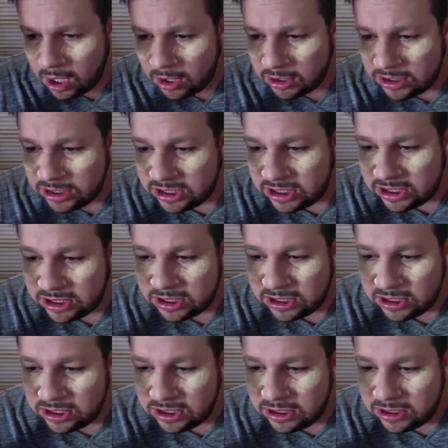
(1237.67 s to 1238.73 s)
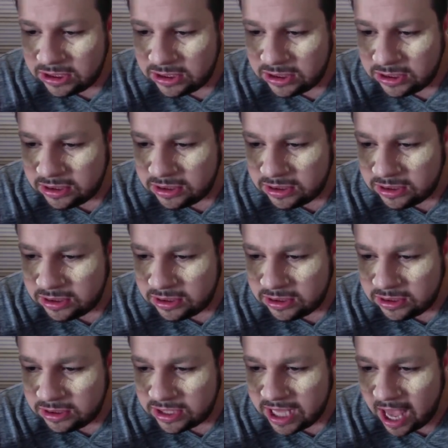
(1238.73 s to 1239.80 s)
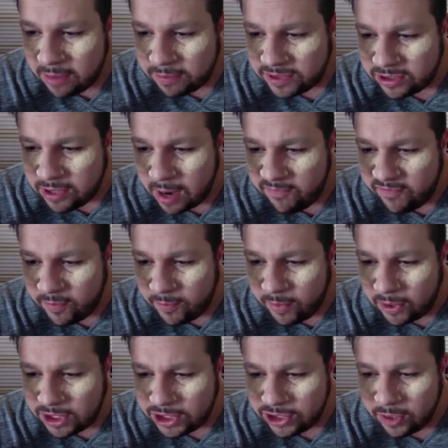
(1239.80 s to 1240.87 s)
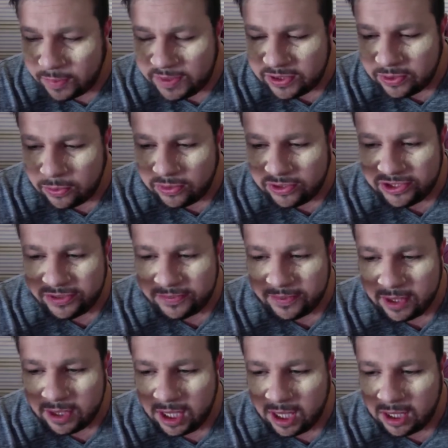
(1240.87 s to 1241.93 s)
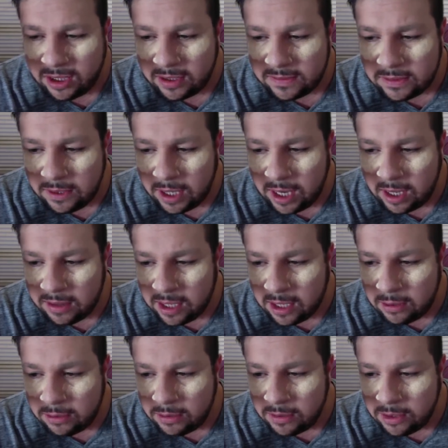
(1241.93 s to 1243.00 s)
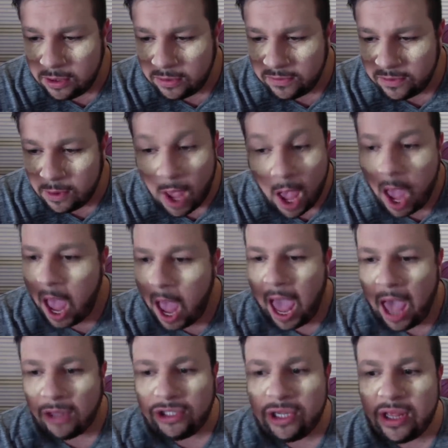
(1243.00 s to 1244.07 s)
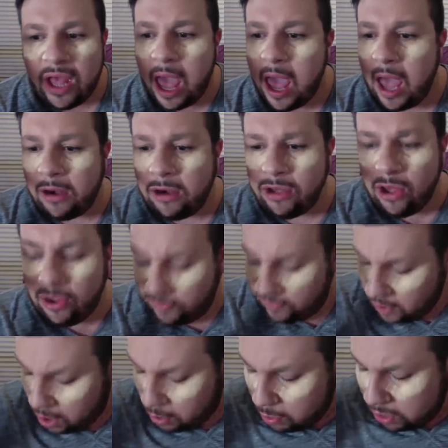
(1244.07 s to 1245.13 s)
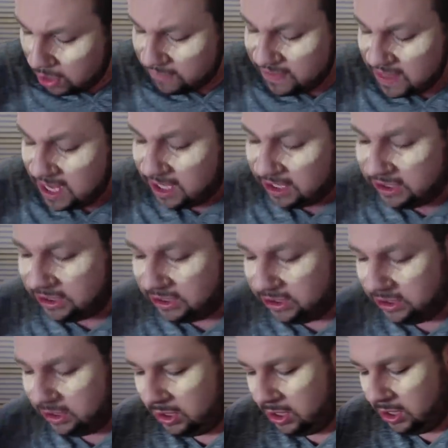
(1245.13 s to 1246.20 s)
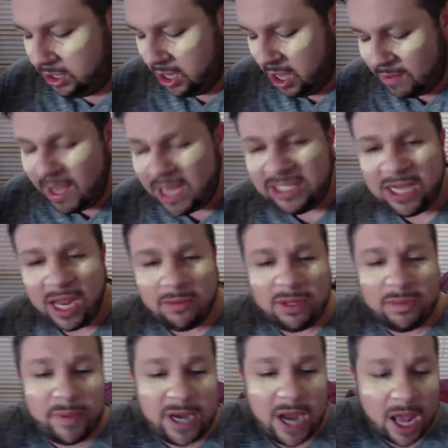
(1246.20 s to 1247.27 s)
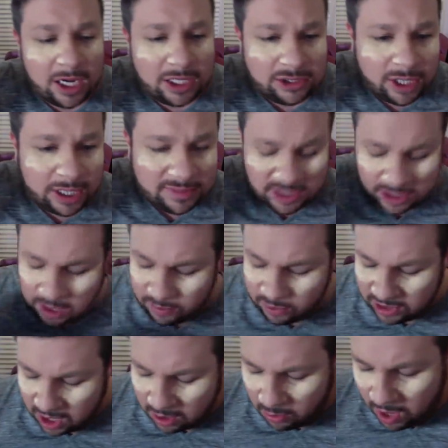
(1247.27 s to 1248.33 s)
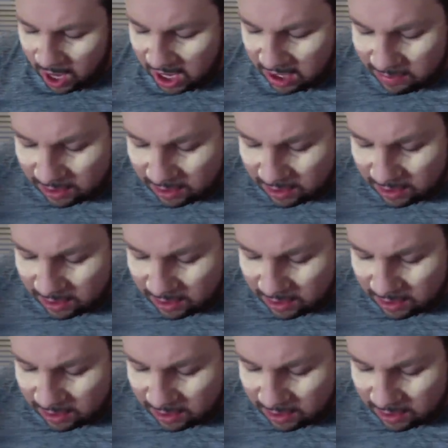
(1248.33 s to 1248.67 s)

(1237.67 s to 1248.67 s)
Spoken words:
Scalp scrub from Body Shop is awesome. Okay, that's right. How the hell do the girls know? How do girls know all of this? Am I done with banana dreams? Can I put that away?